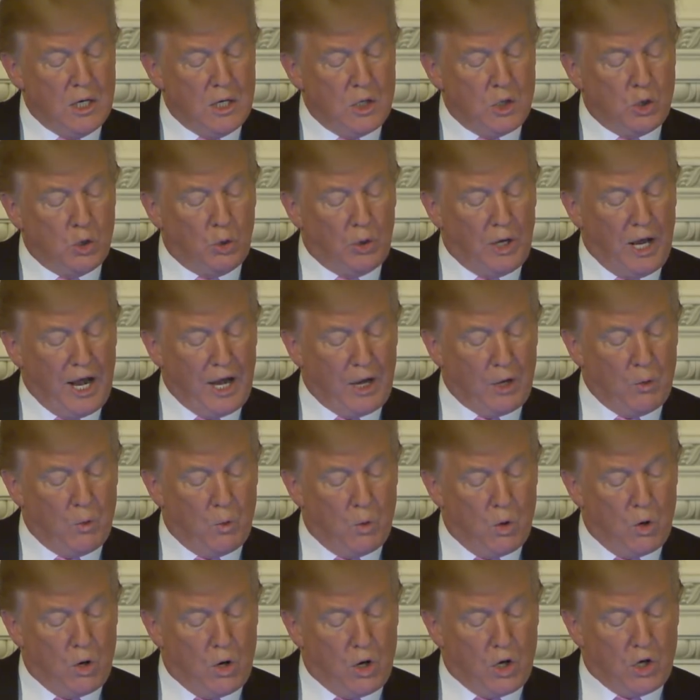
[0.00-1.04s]
Two Latin
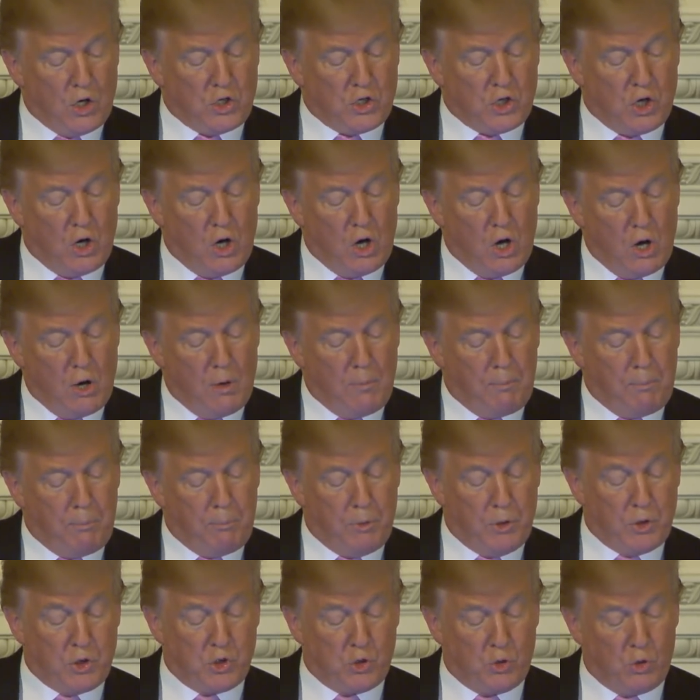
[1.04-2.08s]
words are
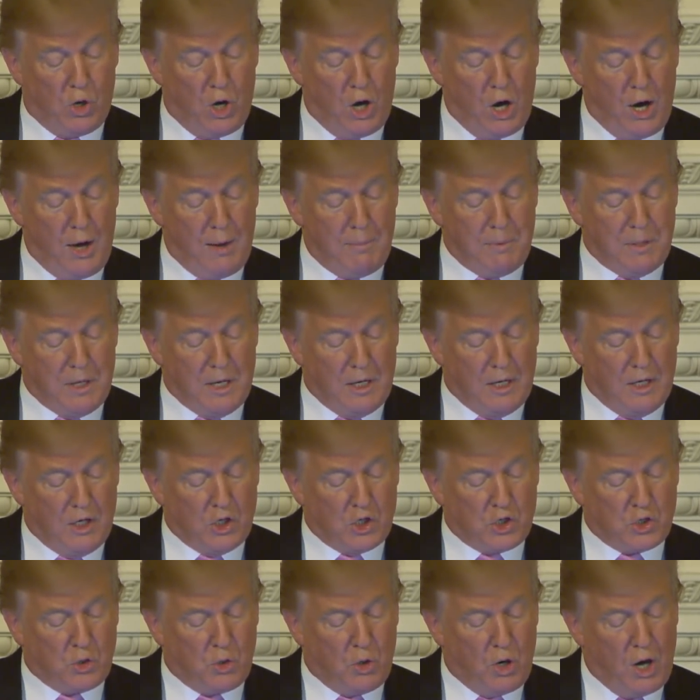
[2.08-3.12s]
prescribed and
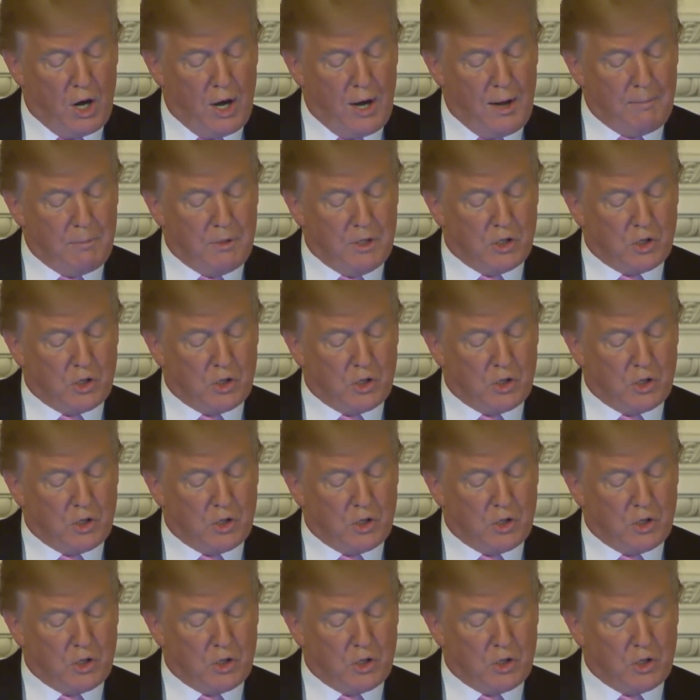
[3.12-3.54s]
inscribed.